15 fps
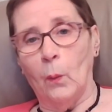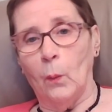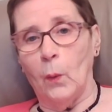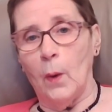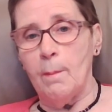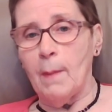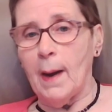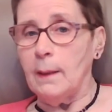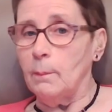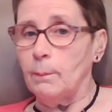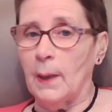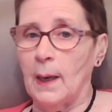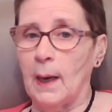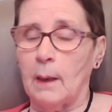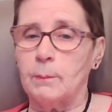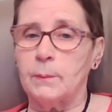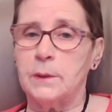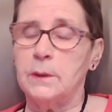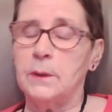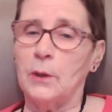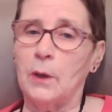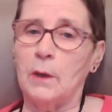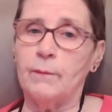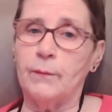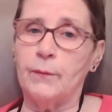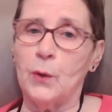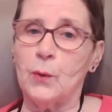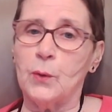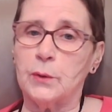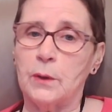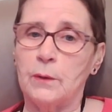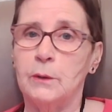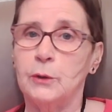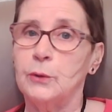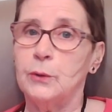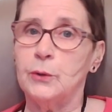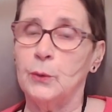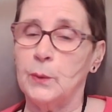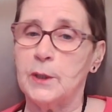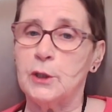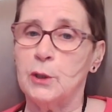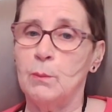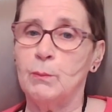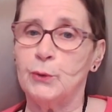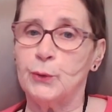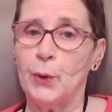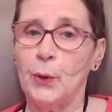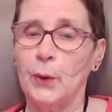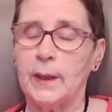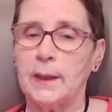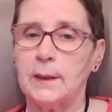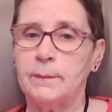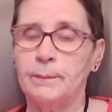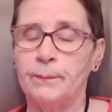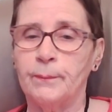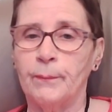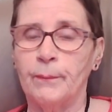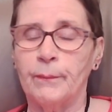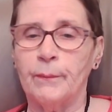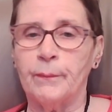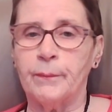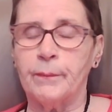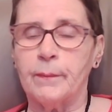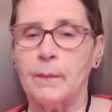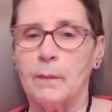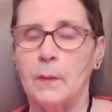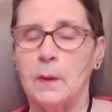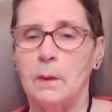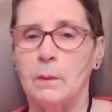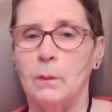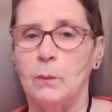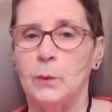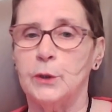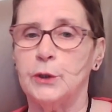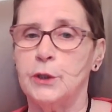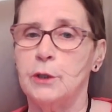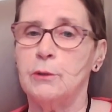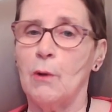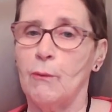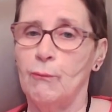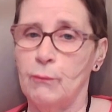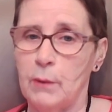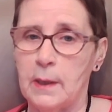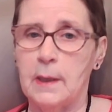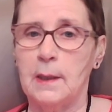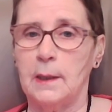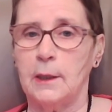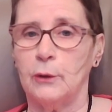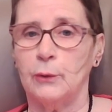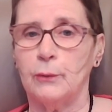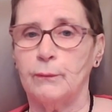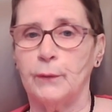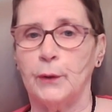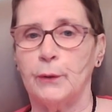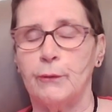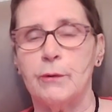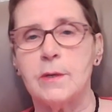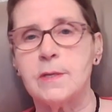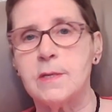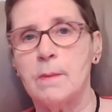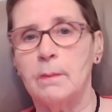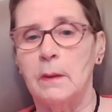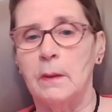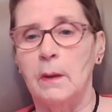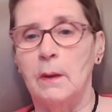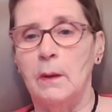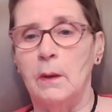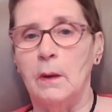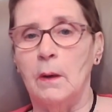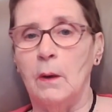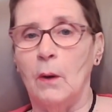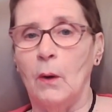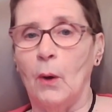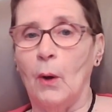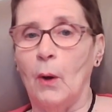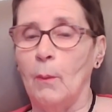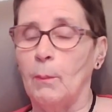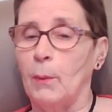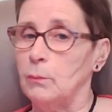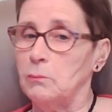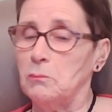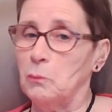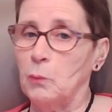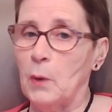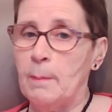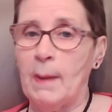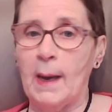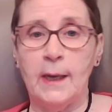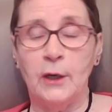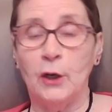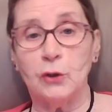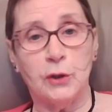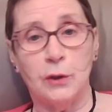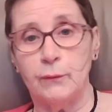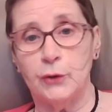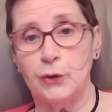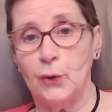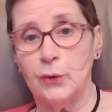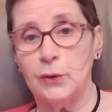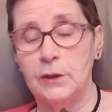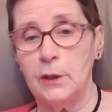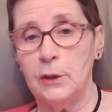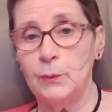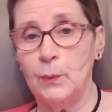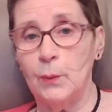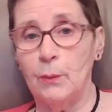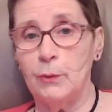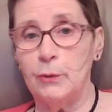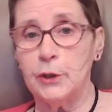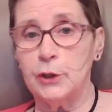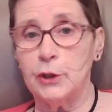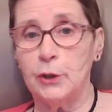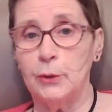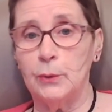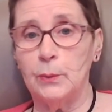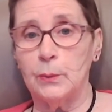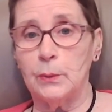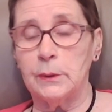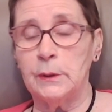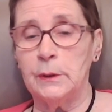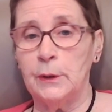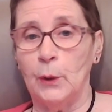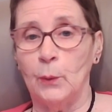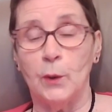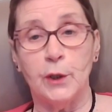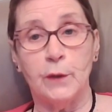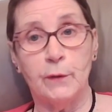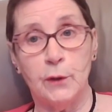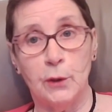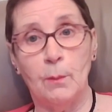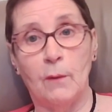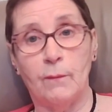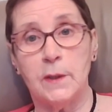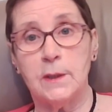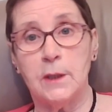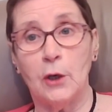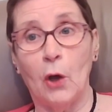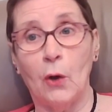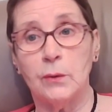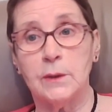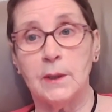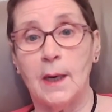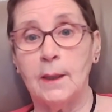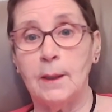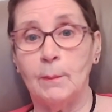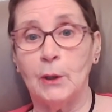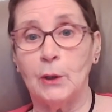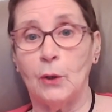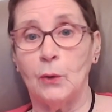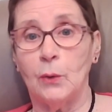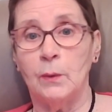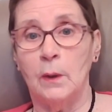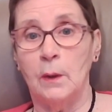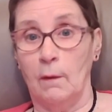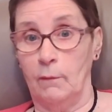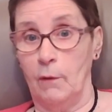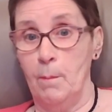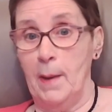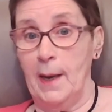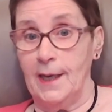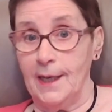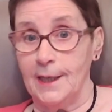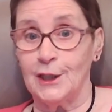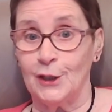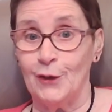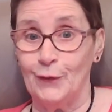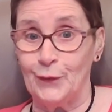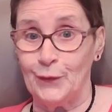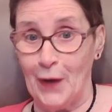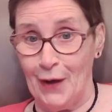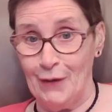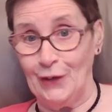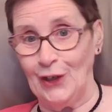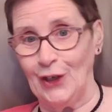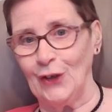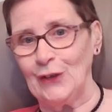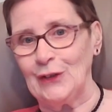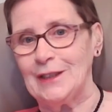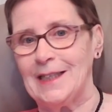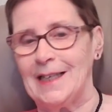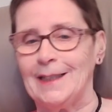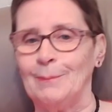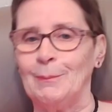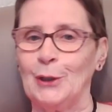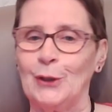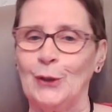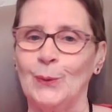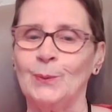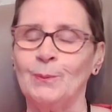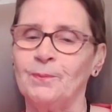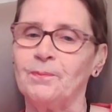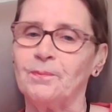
We might perhaps have thought of doing some drawing, which is really good for us. But we may not have drawn since we were at school, which for some of us a long time ago. For me, it's a very long time ago.